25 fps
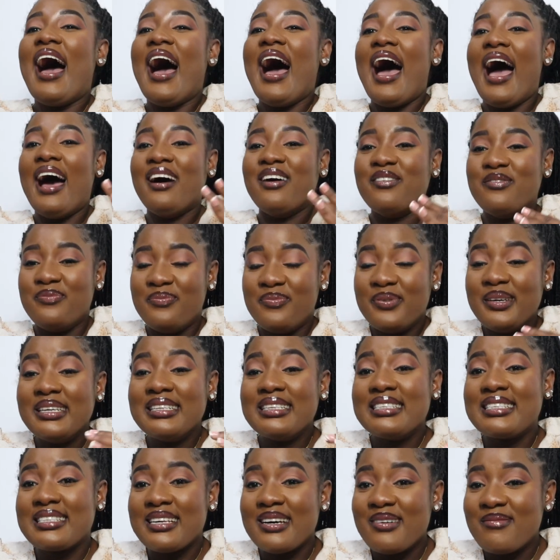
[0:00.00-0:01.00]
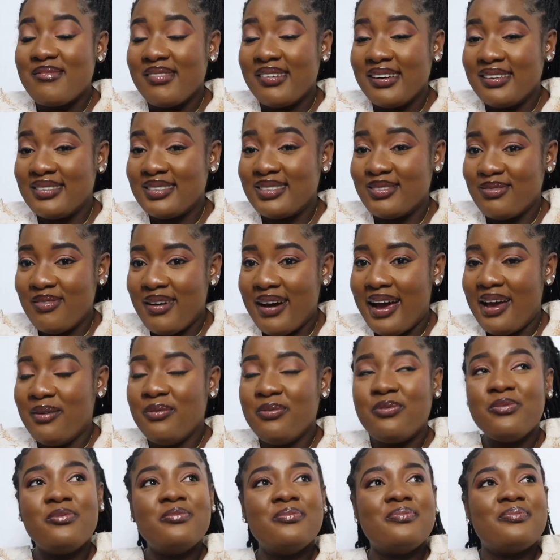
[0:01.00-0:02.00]
I've been someone's
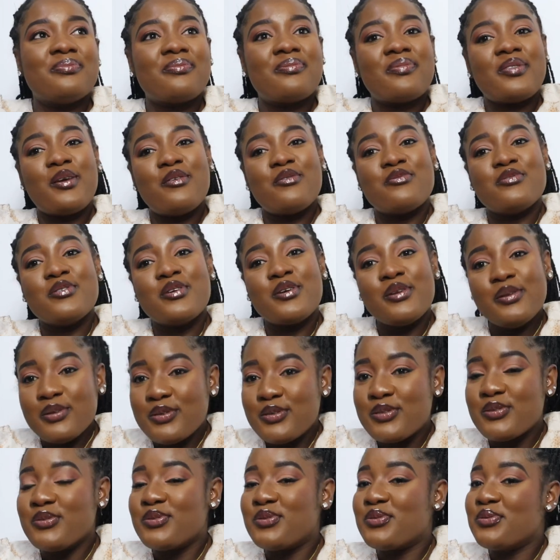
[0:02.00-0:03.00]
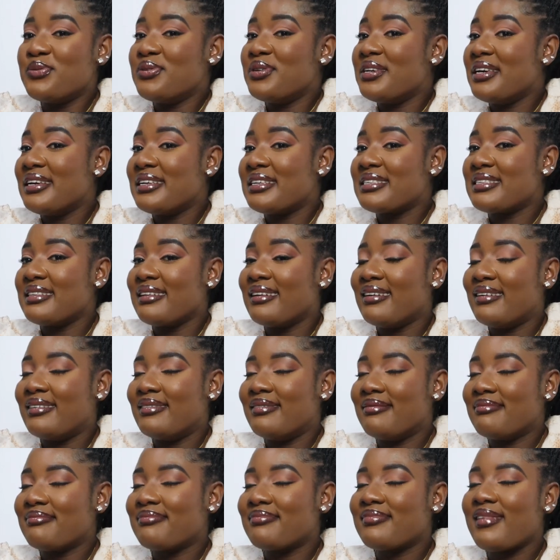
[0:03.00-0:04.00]
wife for close to 2 years
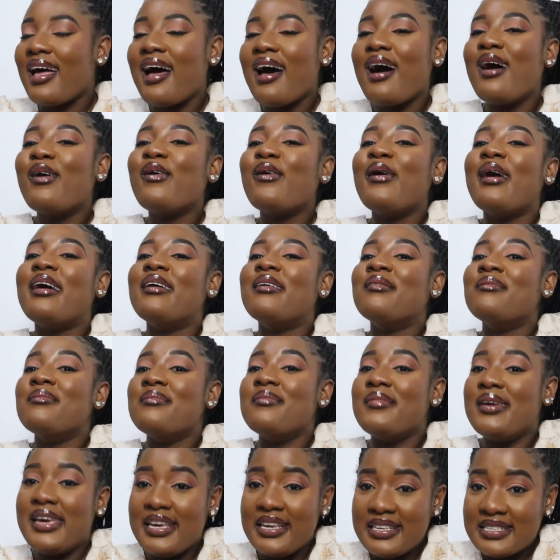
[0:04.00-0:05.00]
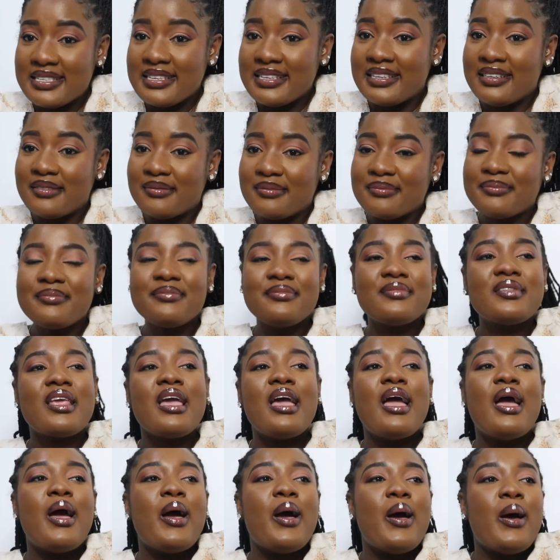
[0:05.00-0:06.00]
now. How amazing.
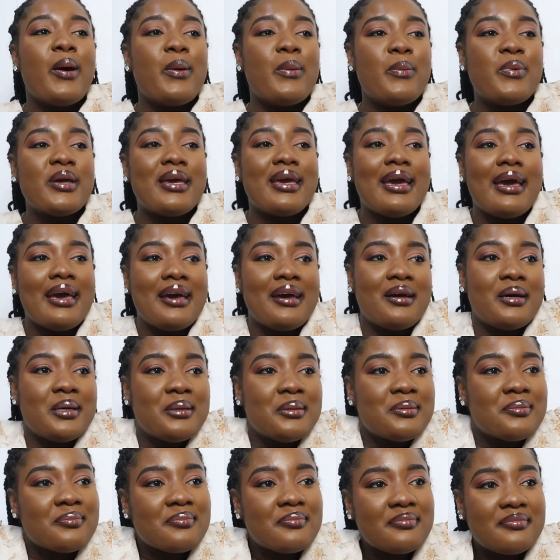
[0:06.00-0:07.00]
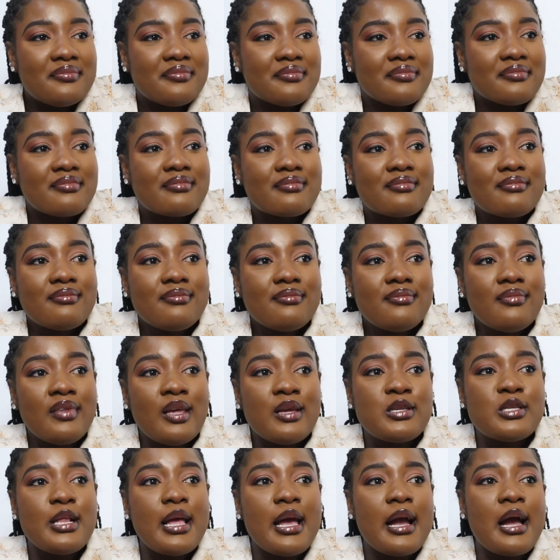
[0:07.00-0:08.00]
But yeah,
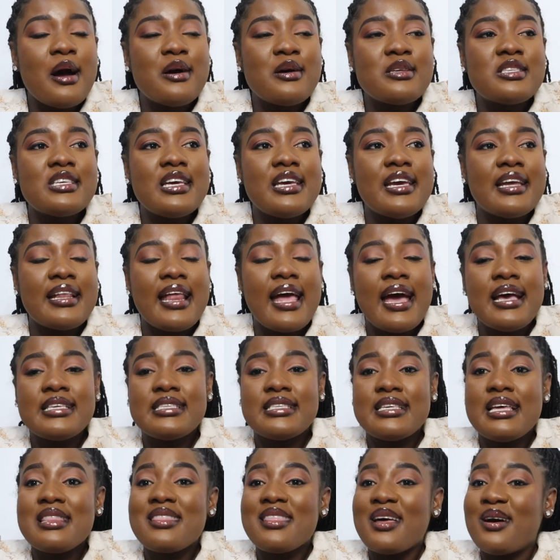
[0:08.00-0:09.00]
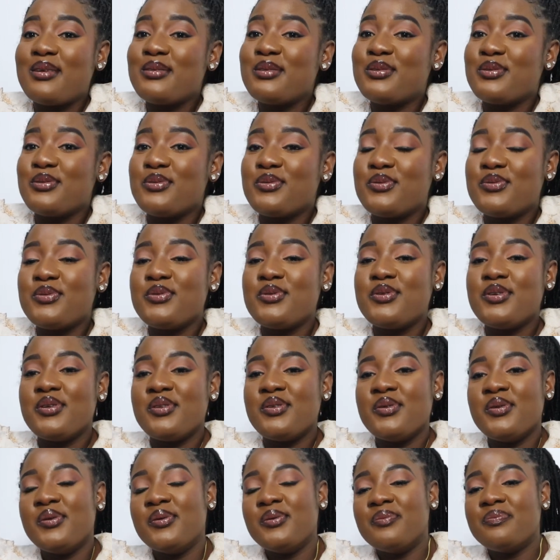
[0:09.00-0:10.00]
so like I was saying, I sat down to do, you
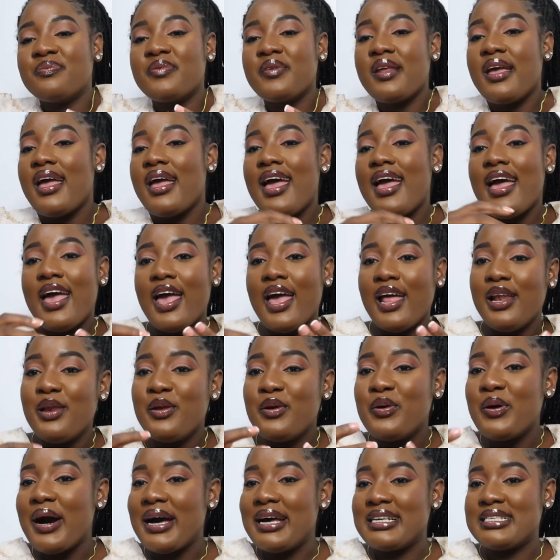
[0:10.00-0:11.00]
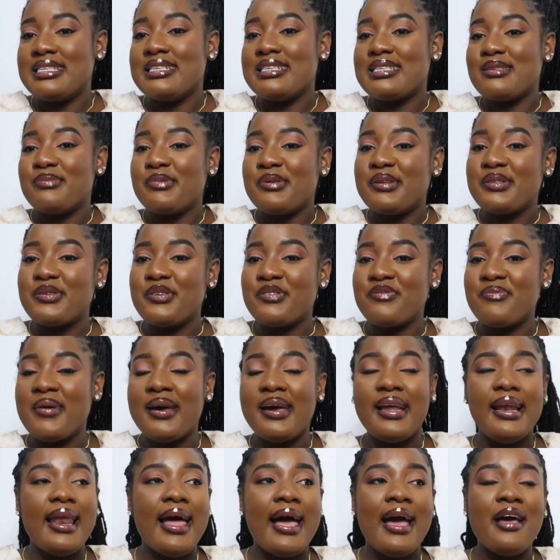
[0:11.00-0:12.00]
know, a little assessment of
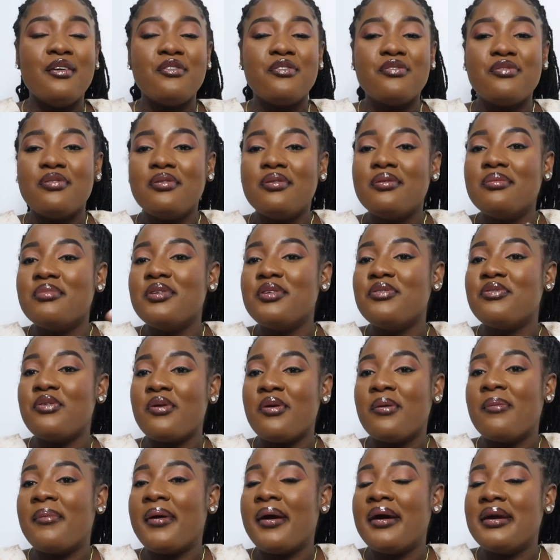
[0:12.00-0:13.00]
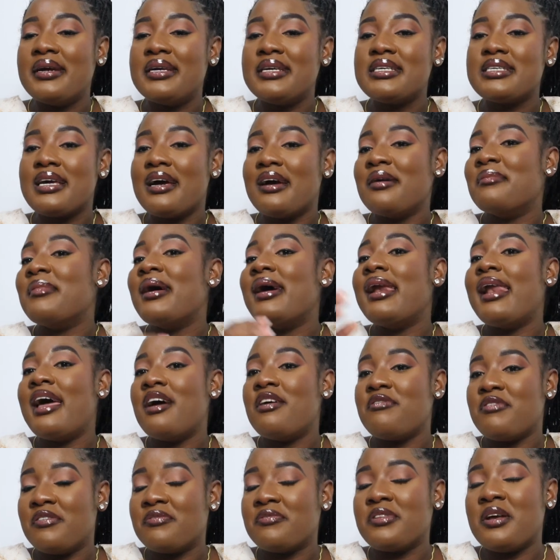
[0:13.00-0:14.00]
my life before marriage and my
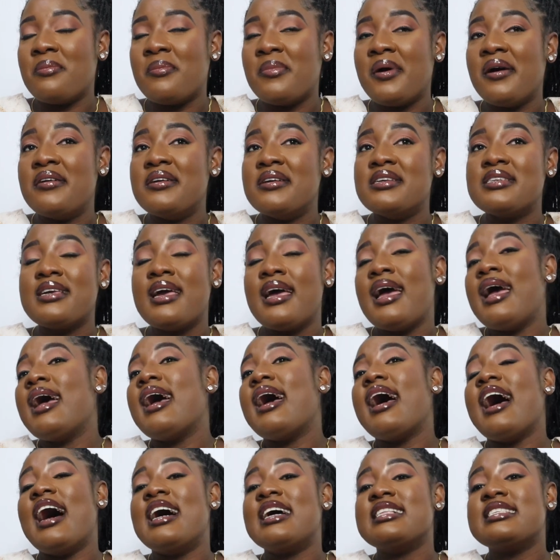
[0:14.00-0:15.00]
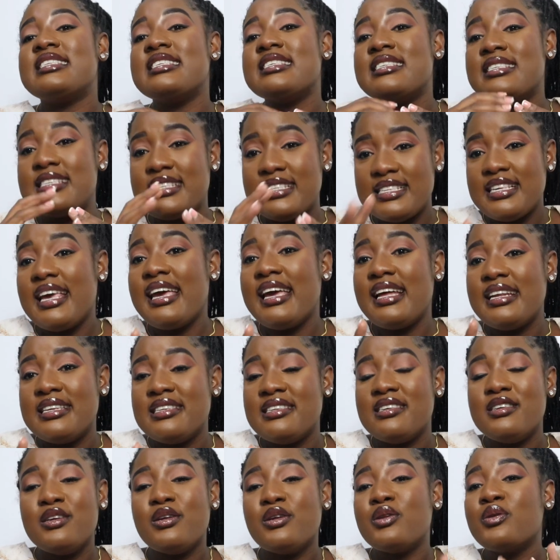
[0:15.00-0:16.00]
life after marriage, and
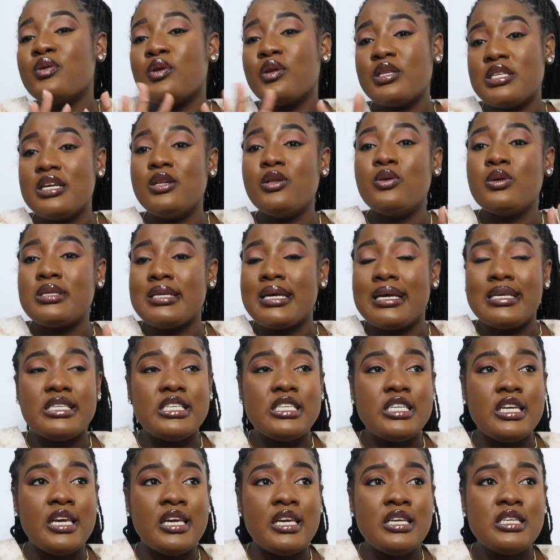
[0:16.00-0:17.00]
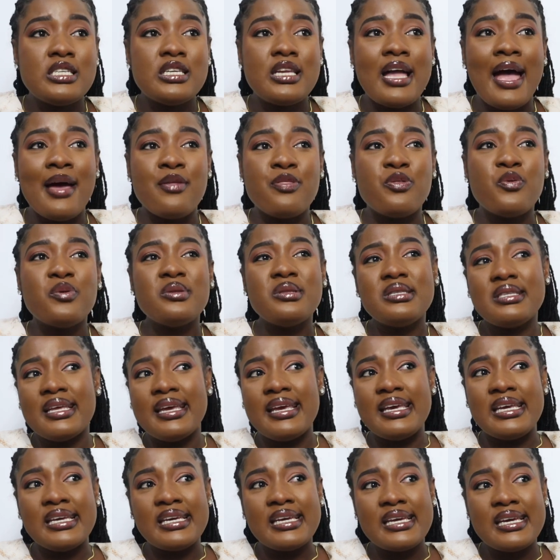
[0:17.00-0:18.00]
sincerely, not a lot has changed. I don't
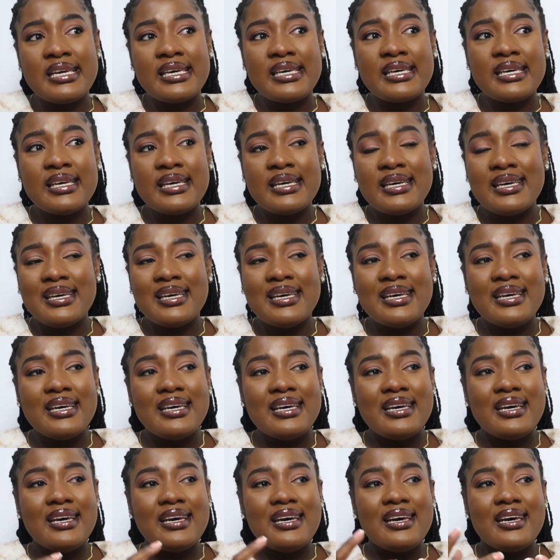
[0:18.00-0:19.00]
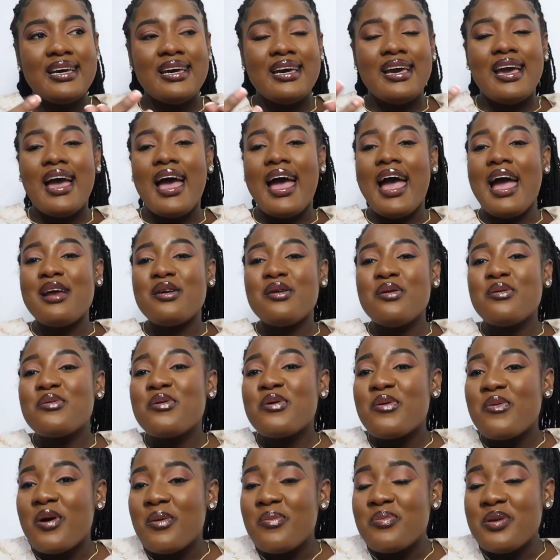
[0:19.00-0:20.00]
think I don't
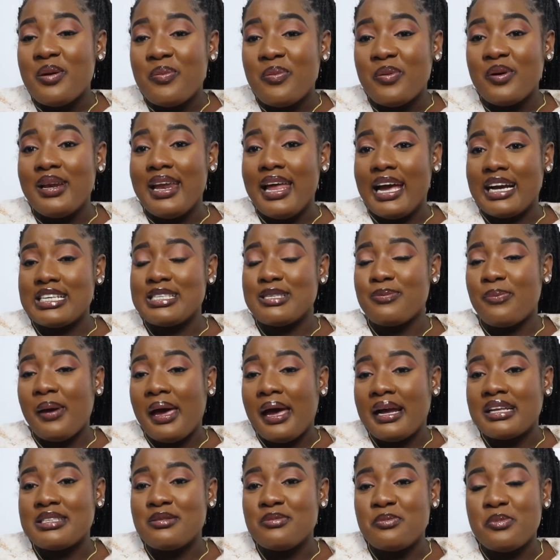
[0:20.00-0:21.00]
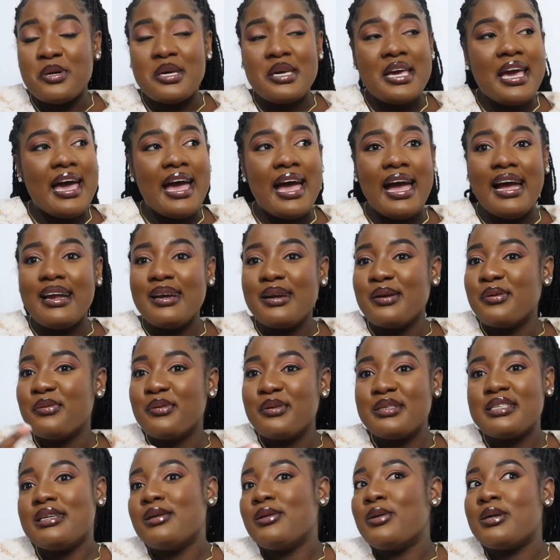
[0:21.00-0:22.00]
know what people expect, but yeah,
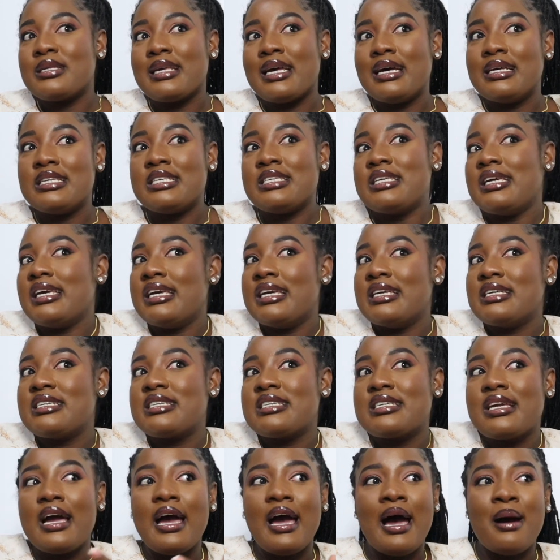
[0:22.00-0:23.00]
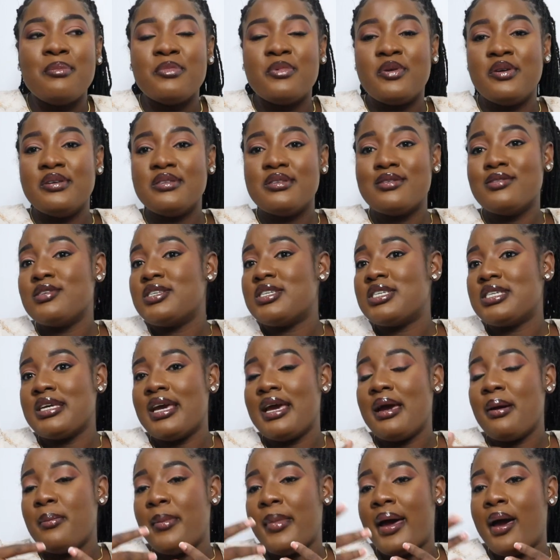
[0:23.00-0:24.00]
not a lot has changed. I'm going to
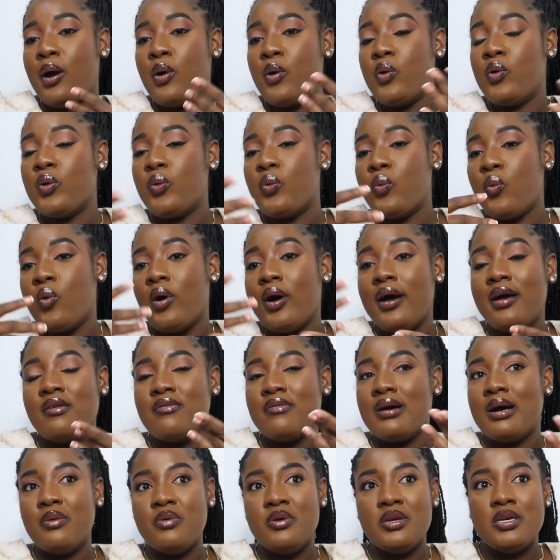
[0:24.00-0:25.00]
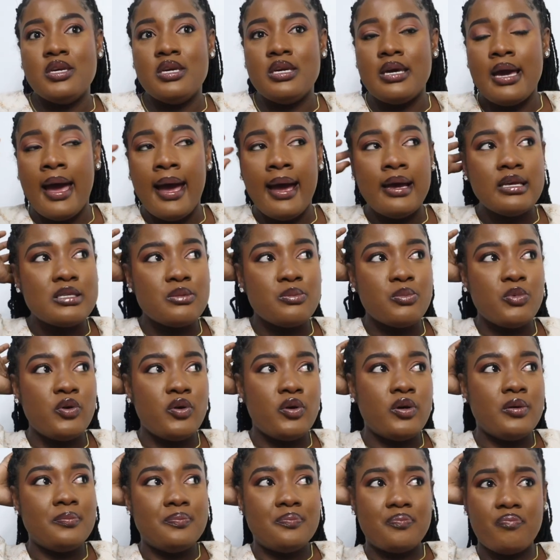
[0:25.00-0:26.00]
share my own whatever with you guys,
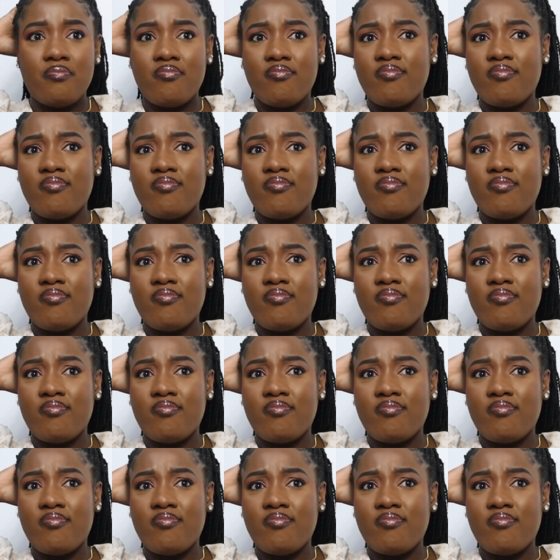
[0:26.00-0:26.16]
but